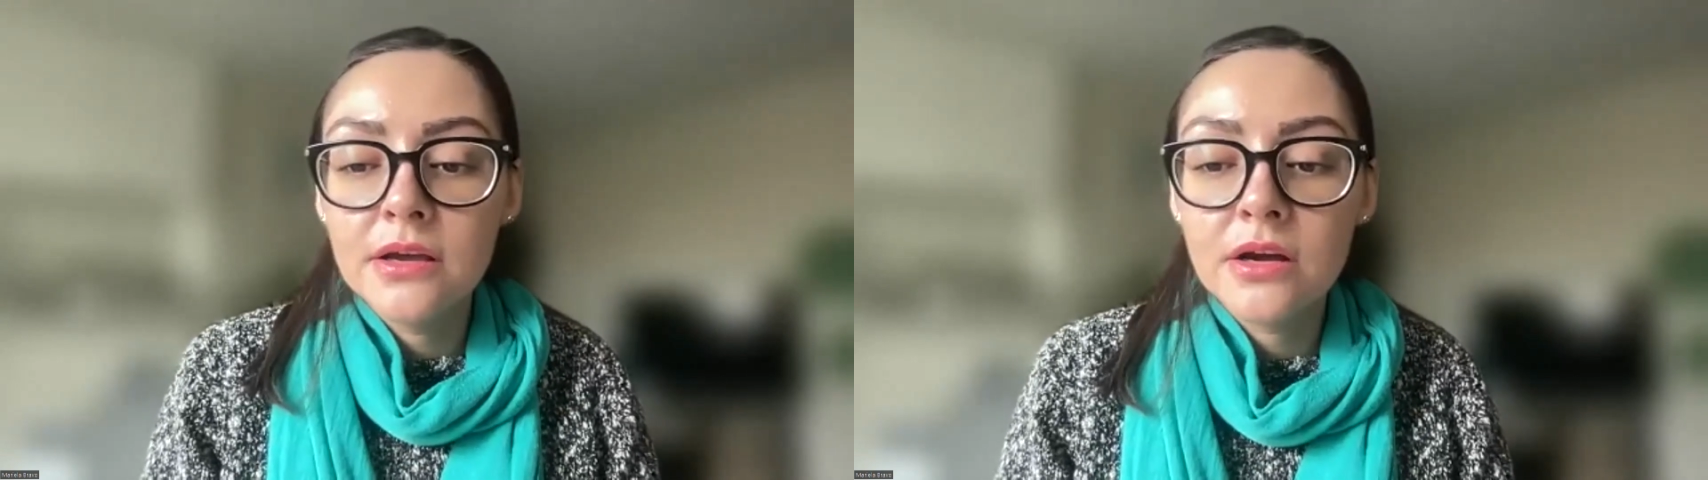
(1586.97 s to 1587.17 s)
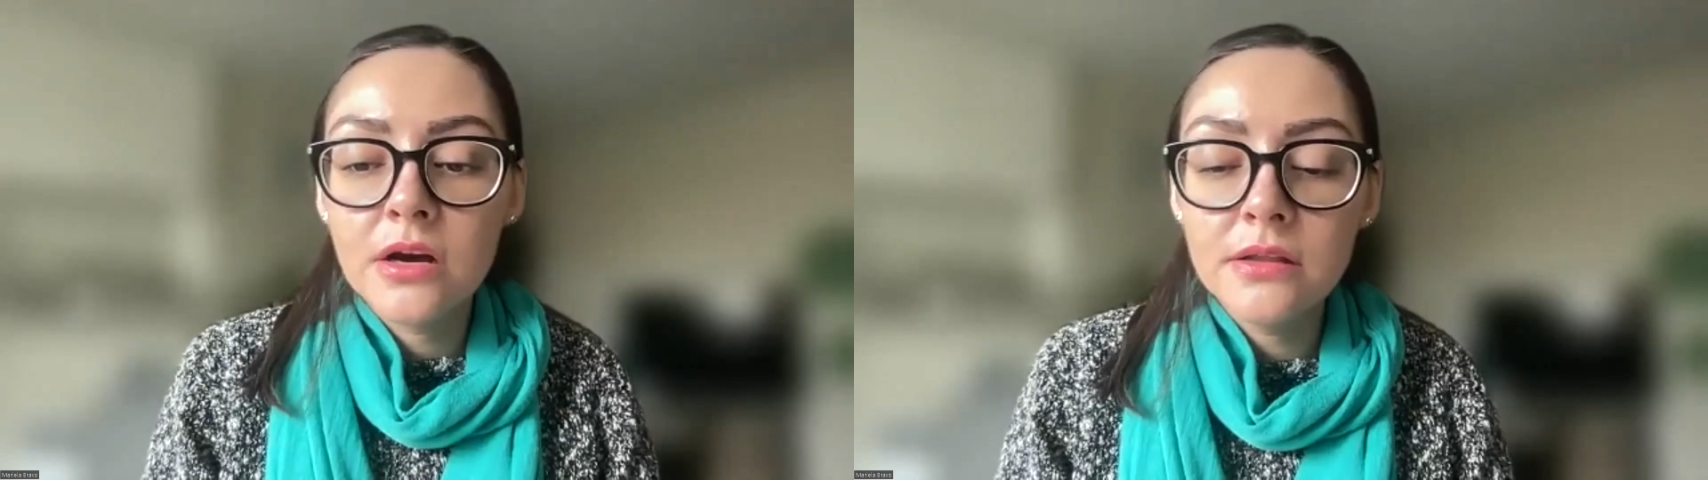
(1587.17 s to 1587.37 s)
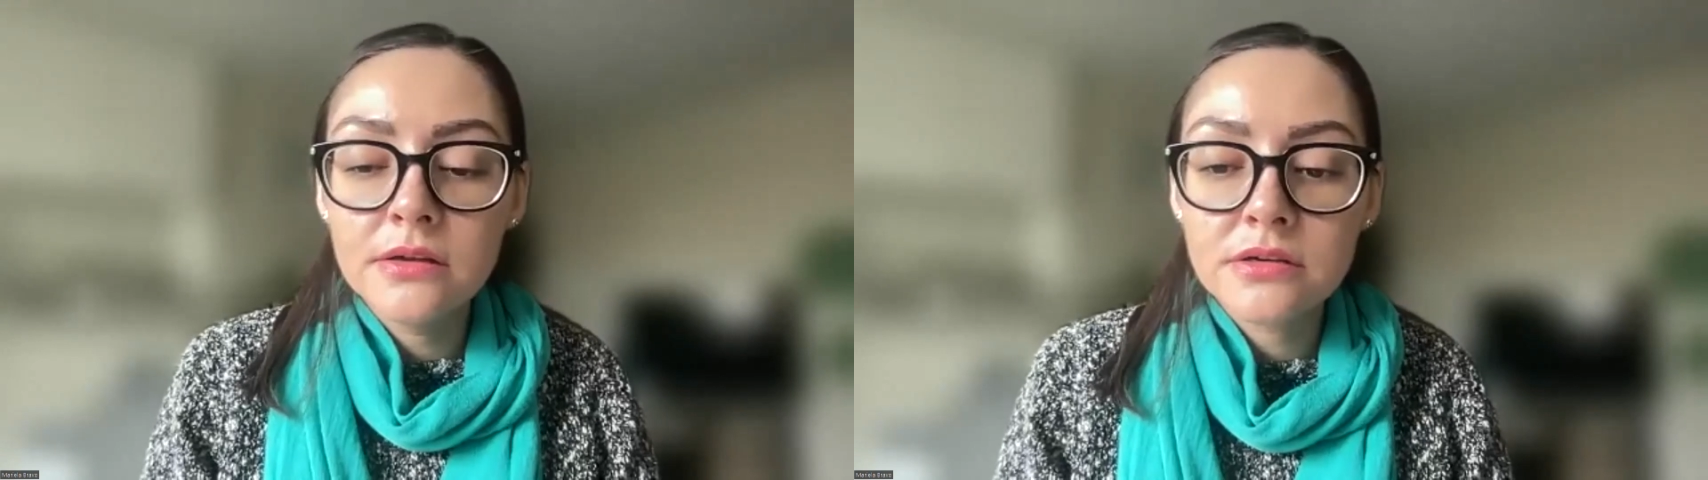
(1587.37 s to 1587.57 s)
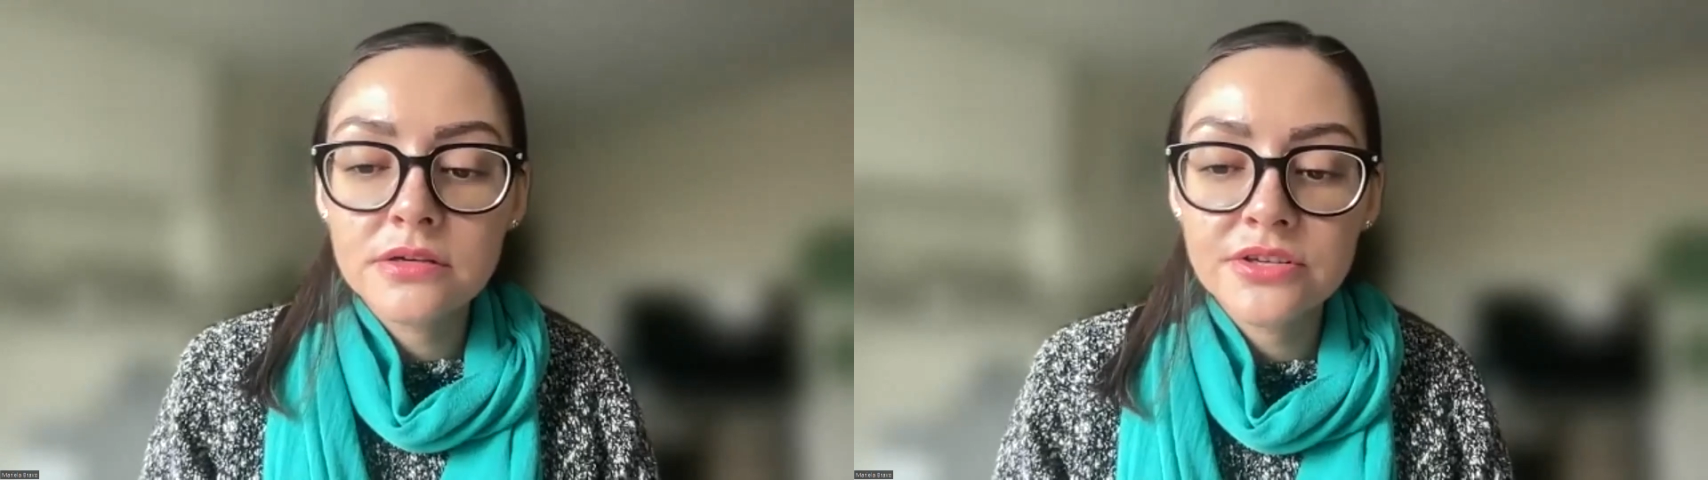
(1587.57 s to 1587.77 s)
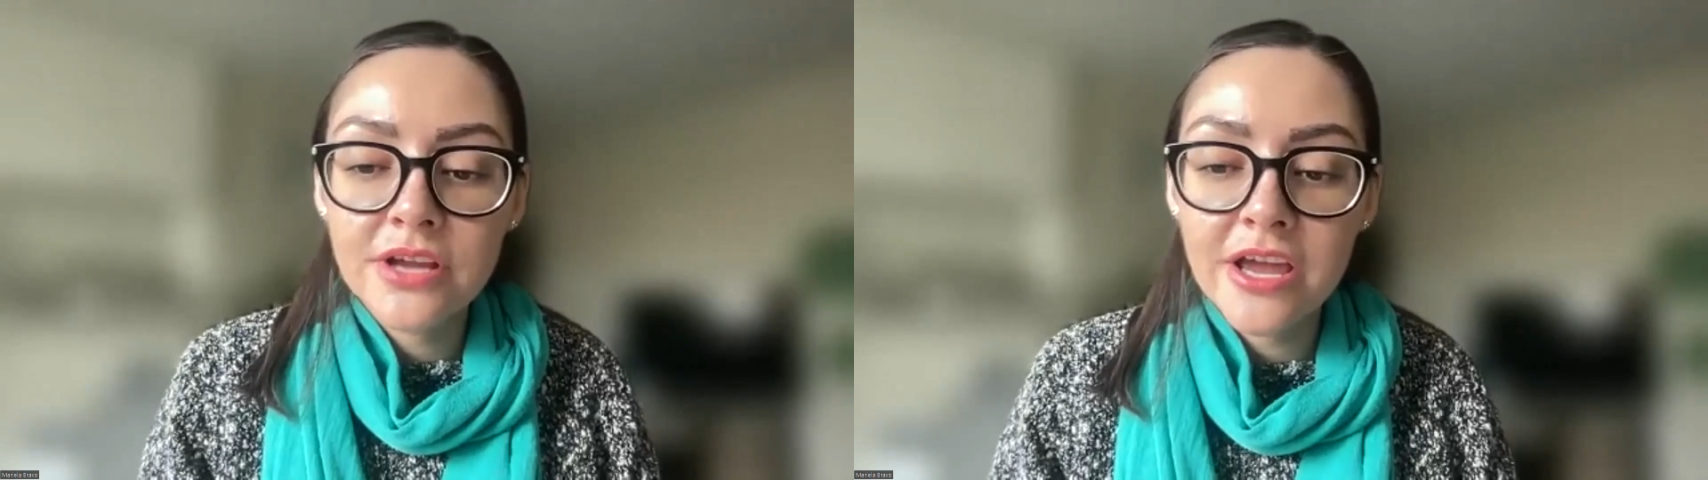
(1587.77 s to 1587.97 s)

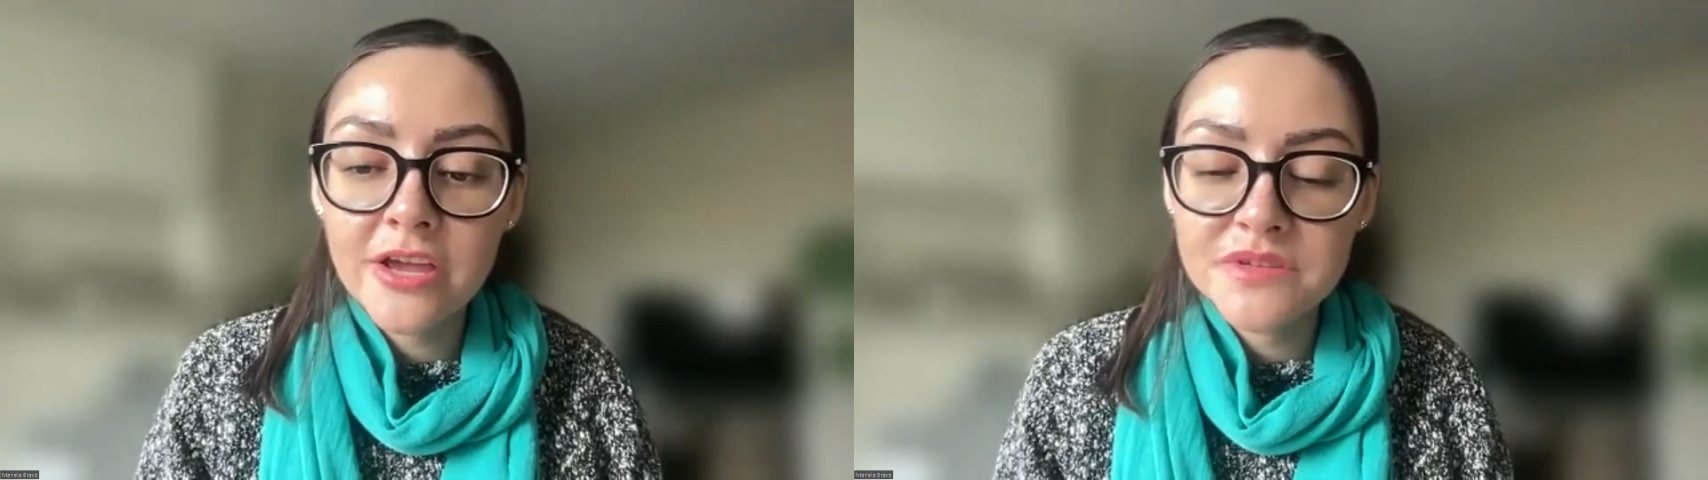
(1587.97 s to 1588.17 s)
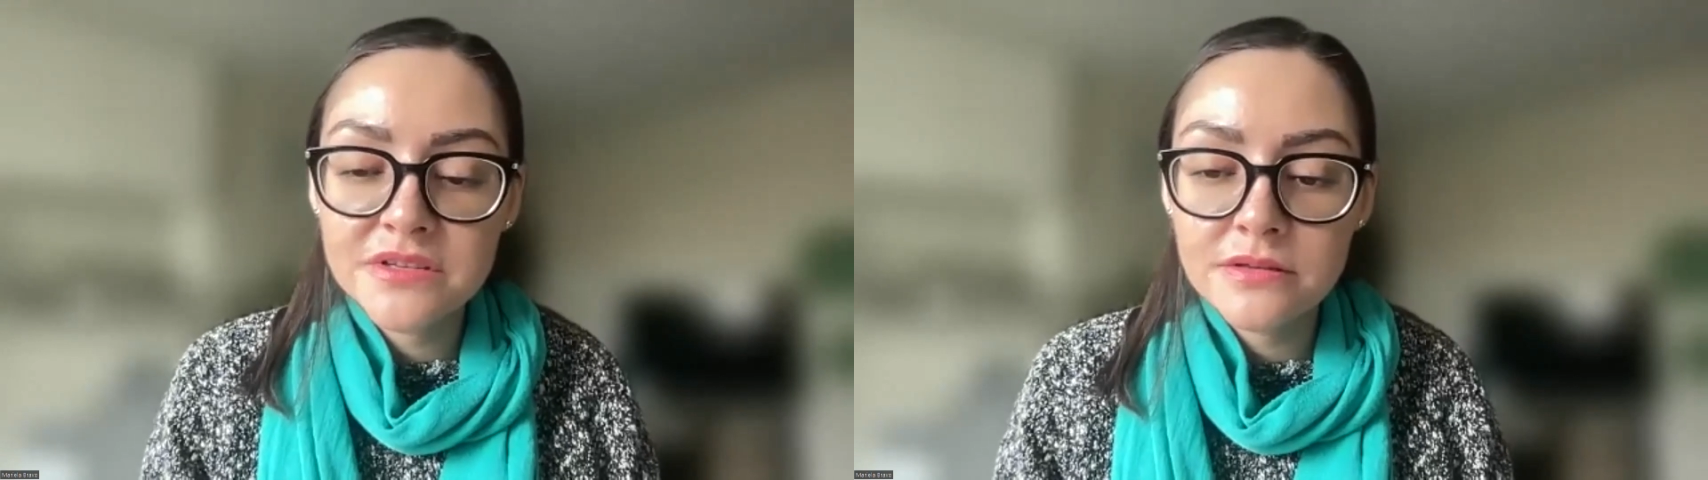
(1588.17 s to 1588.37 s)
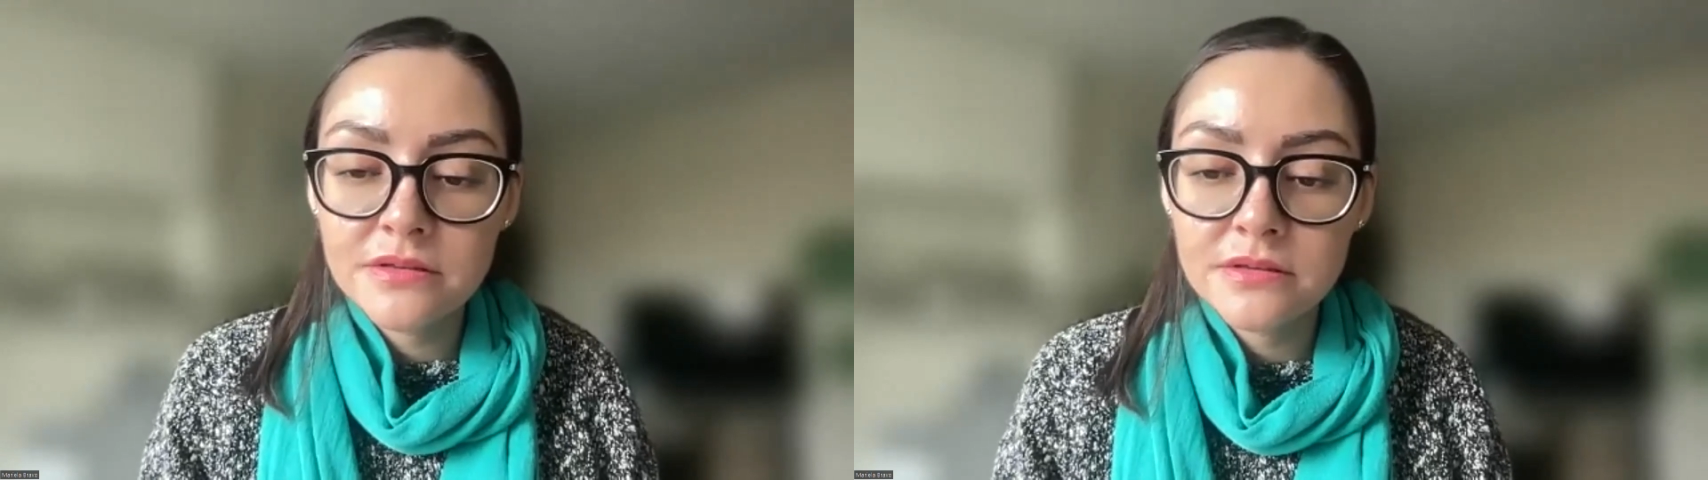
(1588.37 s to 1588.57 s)
color shapes